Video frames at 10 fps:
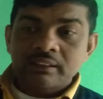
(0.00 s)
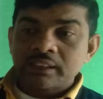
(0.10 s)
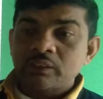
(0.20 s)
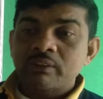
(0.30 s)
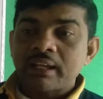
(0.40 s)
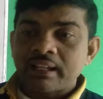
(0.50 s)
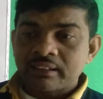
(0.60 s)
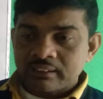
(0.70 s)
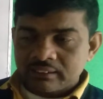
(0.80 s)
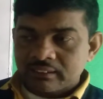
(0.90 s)
You can
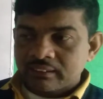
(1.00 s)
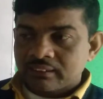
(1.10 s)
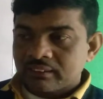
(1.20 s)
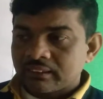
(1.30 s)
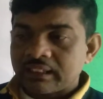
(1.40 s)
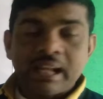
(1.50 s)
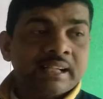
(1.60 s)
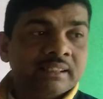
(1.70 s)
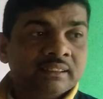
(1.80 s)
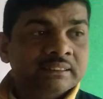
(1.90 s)

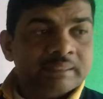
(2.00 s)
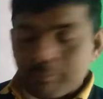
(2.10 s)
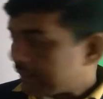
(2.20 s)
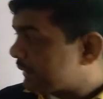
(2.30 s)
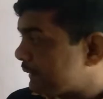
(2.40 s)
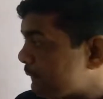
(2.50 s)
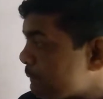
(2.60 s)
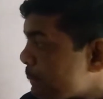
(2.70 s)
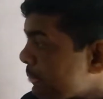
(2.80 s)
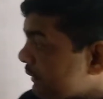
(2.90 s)
write separately.
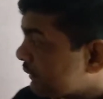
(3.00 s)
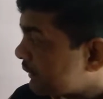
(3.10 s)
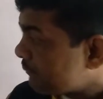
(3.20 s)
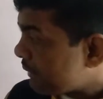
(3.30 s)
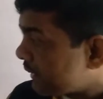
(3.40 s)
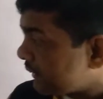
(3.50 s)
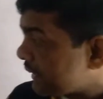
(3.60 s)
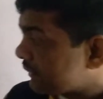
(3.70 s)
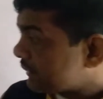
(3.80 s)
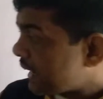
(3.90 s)
Number
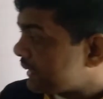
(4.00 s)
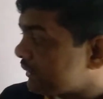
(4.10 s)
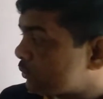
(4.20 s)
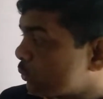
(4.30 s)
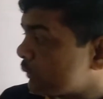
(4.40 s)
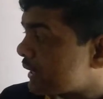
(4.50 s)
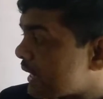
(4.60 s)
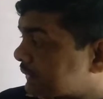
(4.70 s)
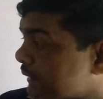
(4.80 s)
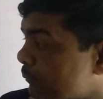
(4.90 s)
9. 2
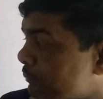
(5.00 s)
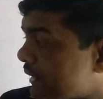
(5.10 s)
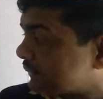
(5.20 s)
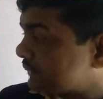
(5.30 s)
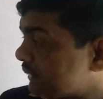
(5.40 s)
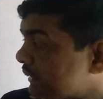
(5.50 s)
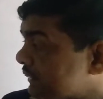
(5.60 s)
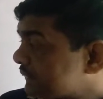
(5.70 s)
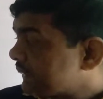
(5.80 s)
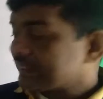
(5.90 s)
years have passed.
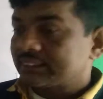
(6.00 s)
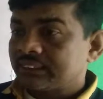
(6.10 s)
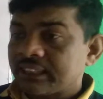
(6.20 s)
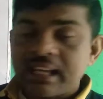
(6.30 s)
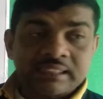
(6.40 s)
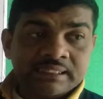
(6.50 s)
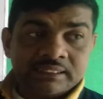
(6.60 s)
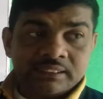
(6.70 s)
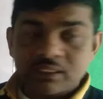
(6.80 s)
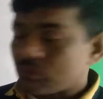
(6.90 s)
Since
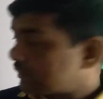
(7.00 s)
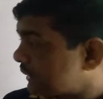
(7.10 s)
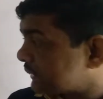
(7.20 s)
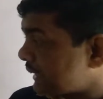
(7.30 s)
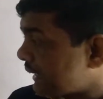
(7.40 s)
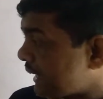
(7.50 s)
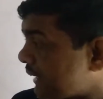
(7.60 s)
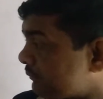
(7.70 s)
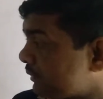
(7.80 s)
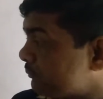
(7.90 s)
is a conjunction,
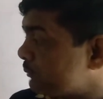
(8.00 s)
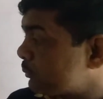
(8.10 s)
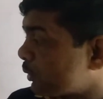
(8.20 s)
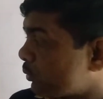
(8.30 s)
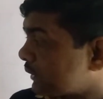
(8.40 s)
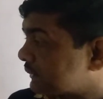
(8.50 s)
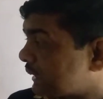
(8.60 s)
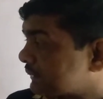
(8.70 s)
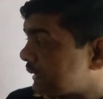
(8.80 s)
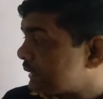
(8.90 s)
and before
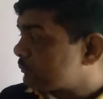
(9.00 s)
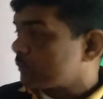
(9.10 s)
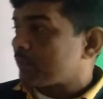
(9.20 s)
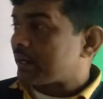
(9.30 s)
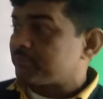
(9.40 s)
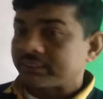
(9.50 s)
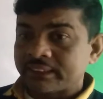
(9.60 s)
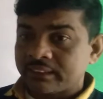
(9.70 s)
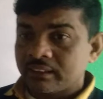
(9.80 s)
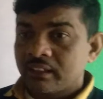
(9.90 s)
conjunction, if we find
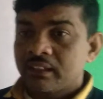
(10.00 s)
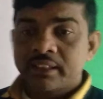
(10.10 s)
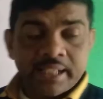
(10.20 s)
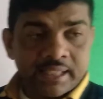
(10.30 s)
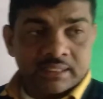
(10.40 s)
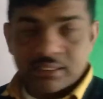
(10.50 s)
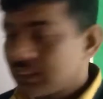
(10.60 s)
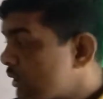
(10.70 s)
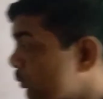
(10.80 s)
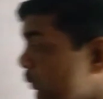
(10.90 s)
present
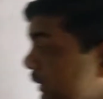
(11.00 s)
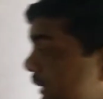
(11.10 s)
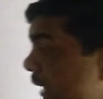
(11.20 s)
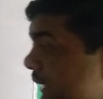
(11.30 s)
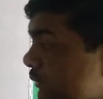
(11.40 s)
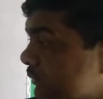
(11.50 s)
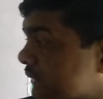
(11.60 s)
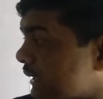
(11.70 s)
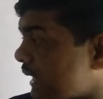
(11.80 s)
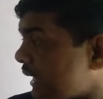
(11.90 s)
tense, we can use
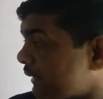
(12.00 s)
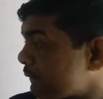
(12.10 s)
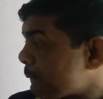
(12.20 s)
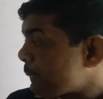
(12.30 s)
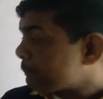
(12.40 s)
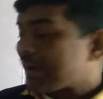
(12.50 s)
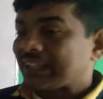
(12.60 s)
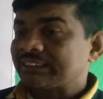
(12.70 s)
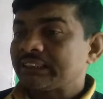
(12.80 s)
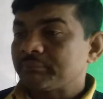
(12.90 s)
here
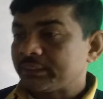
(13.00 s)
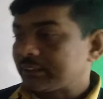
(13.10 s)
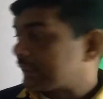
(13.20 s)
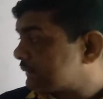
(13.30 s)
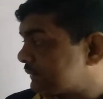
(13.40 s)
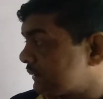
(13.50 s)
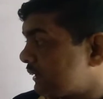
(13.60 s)
past indefinite tense.